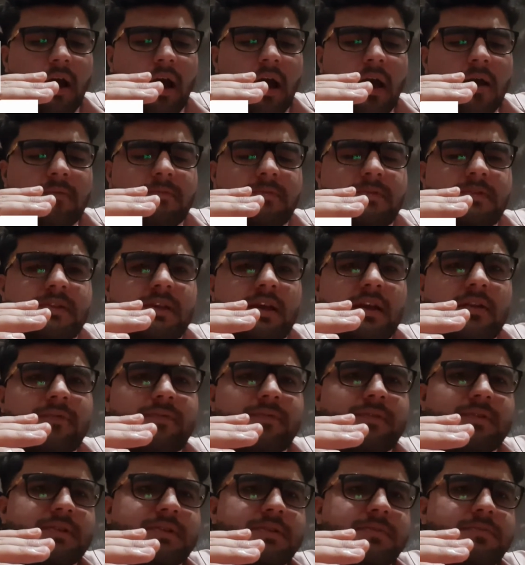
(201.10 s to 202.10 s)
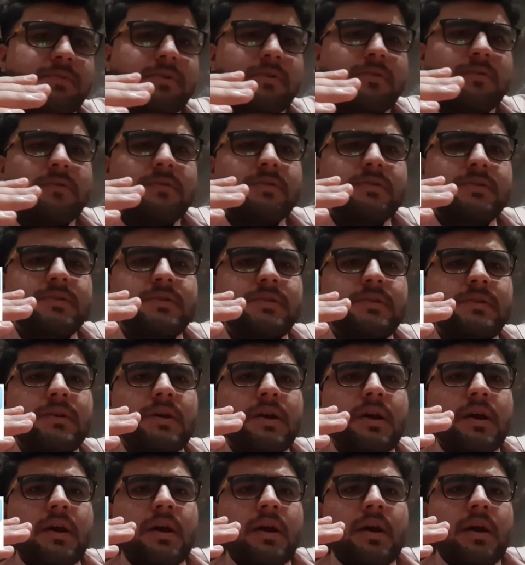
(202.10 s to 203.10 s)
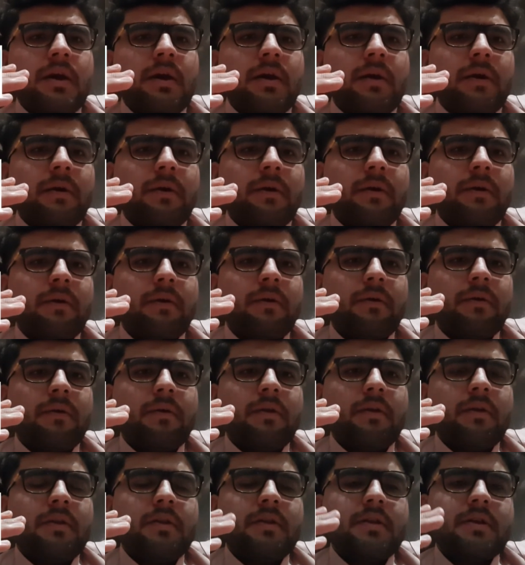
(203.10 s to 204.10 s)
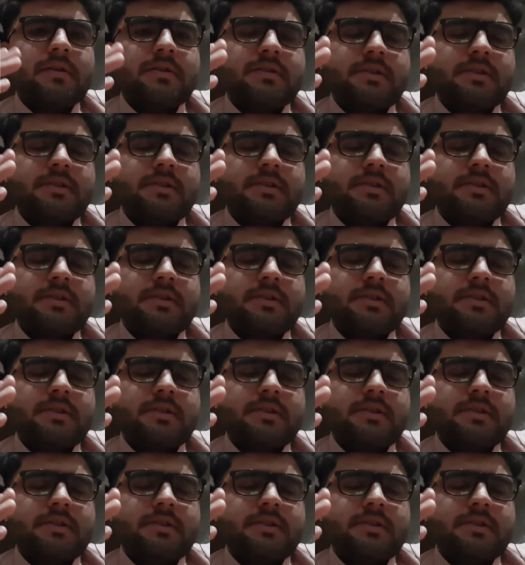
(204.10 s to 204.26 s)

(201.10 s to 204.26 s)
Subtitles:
I'm selfish because in